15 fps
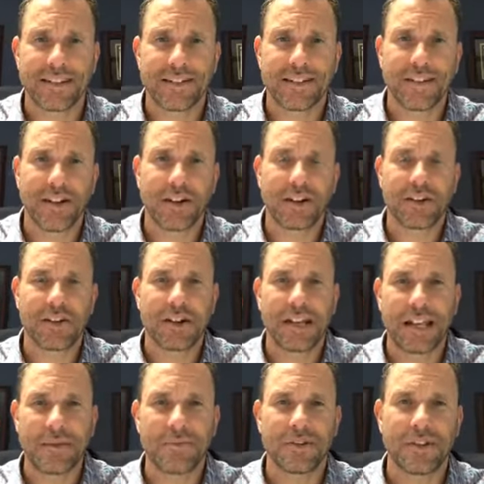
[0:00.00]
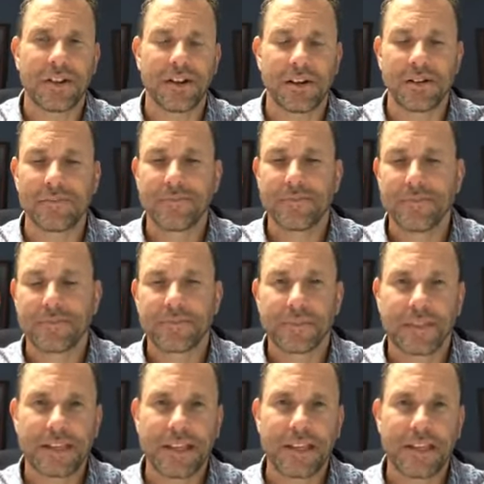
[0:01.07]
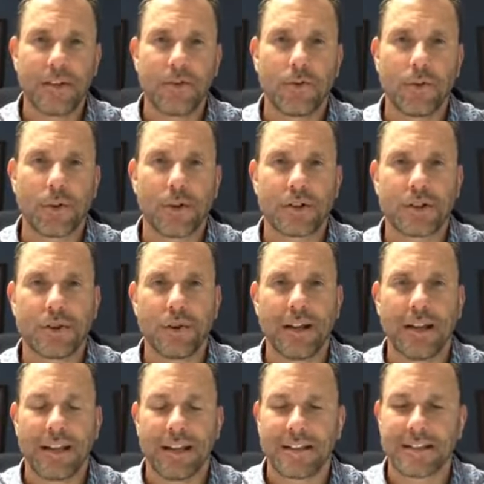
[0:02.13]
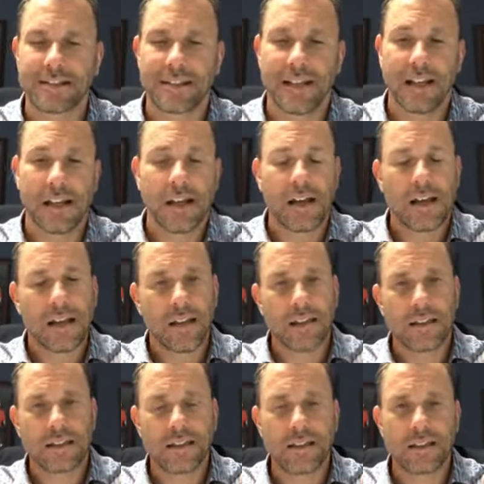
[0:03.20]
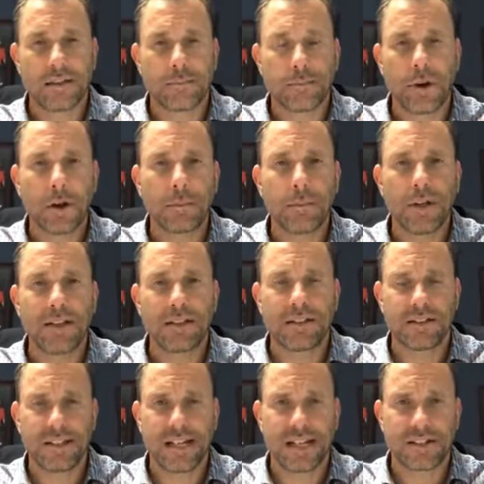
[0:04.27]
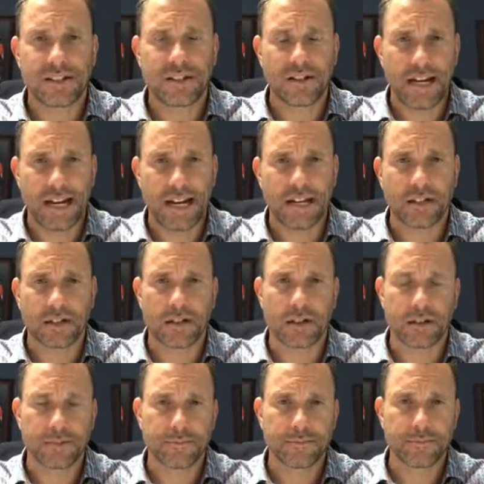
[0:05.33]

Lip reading: I see all your names there. Thank you for joining us. The Park Place is not your anchor.